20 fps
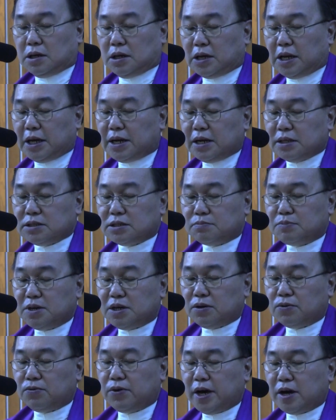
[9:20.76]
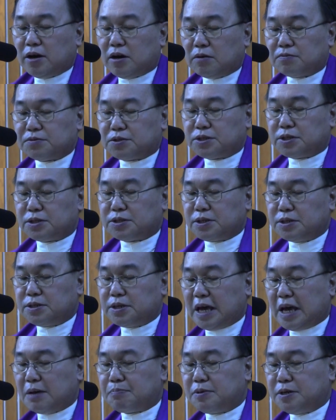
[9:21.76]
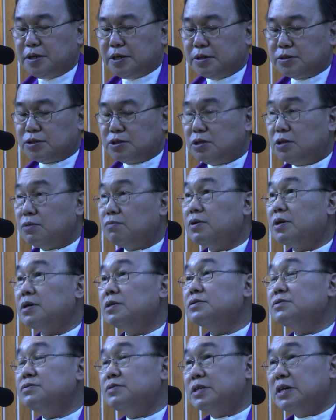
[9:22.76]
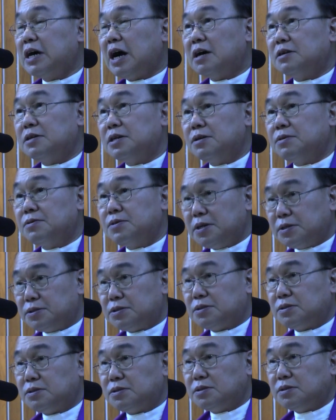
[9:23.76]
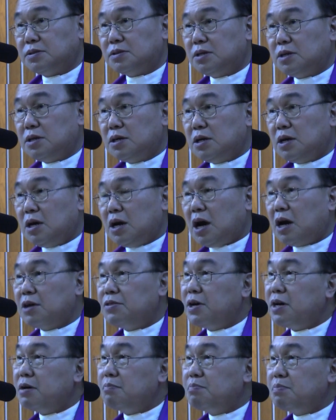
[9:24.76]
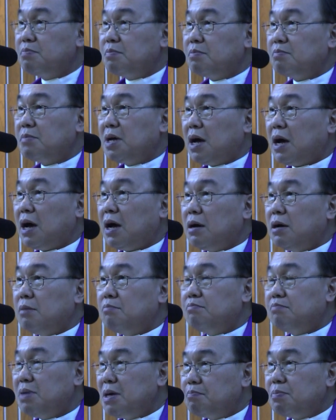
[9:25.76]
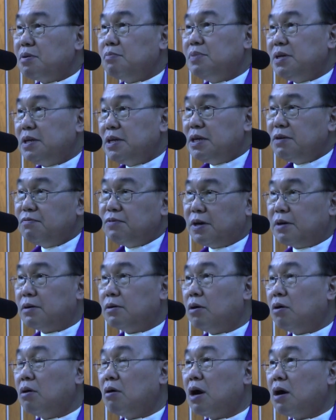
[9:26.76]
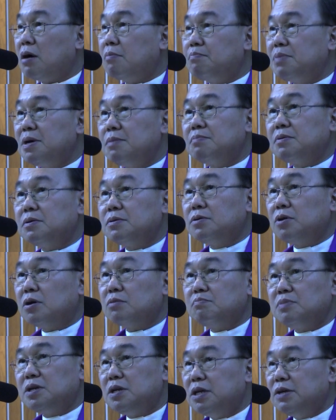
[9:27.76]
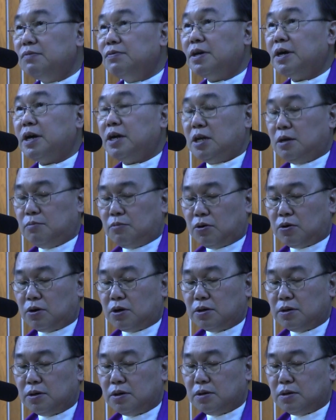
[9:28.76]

Let us be aware of certain happenings in the world regarding this. Are there people believing, or are people not believing anymore?